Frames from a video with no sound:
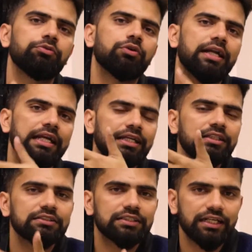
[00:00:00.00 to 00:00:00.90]
If you are
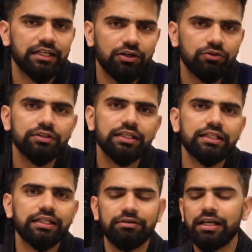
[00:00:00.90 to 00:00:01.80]
writing the second round,
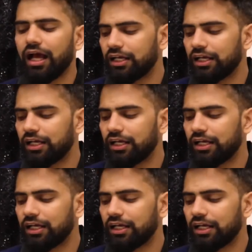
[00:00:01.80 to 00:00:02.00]
there they will